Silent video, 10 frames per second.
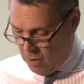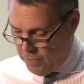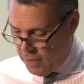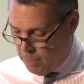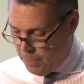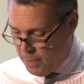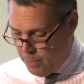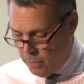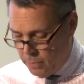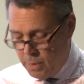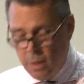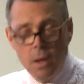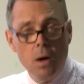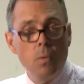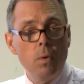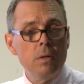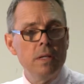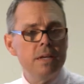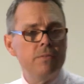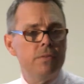of young people will
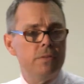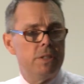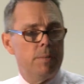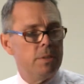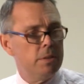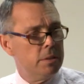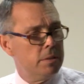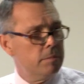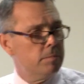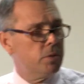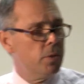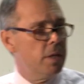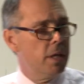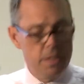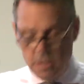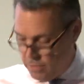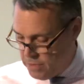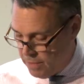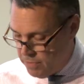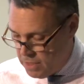leave Shepparton between the ages of
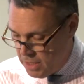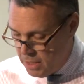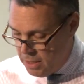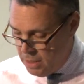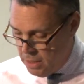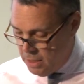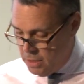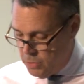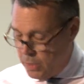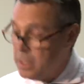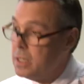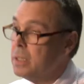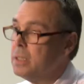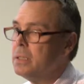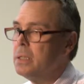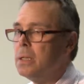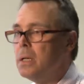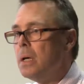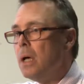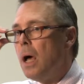17 and 20.
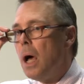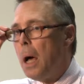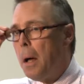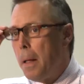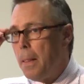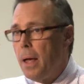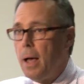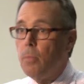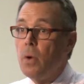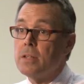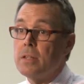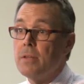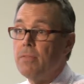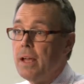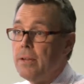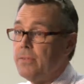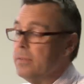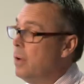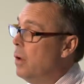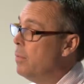And once they've left,
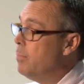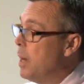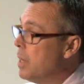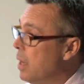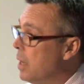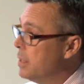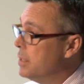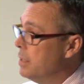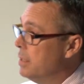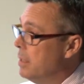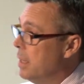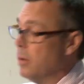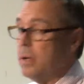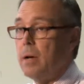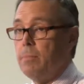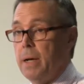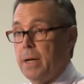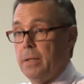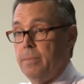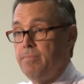by and large, they don't come
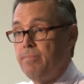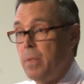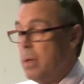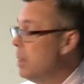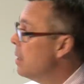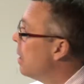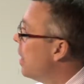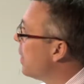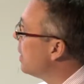back. And they